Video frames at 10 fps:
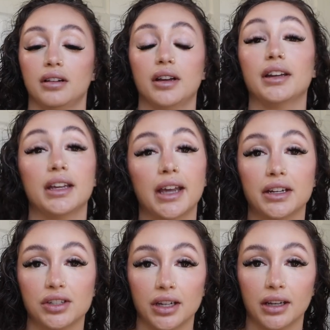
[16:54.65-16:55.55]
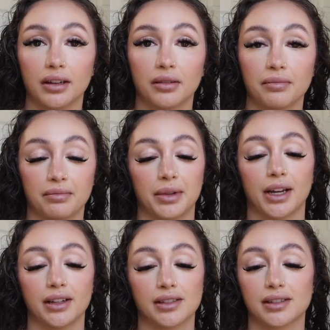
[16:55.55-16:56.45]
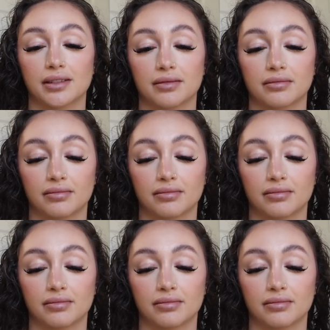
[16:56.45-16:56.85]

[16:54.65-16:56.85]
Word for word: an EKG because